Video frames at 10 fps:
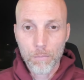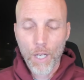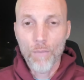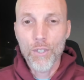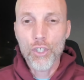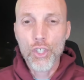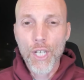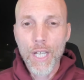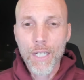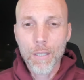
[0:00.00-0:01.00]
of the
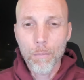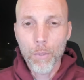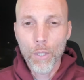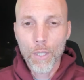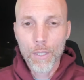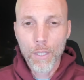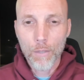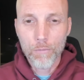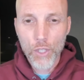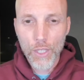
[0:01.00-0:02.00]
shed blood
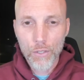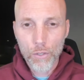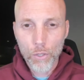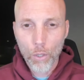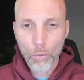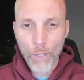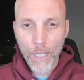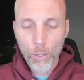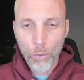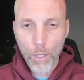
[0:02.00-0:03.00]
of Jesus on
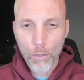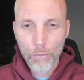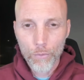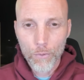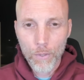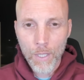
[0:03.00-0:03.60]
that cross.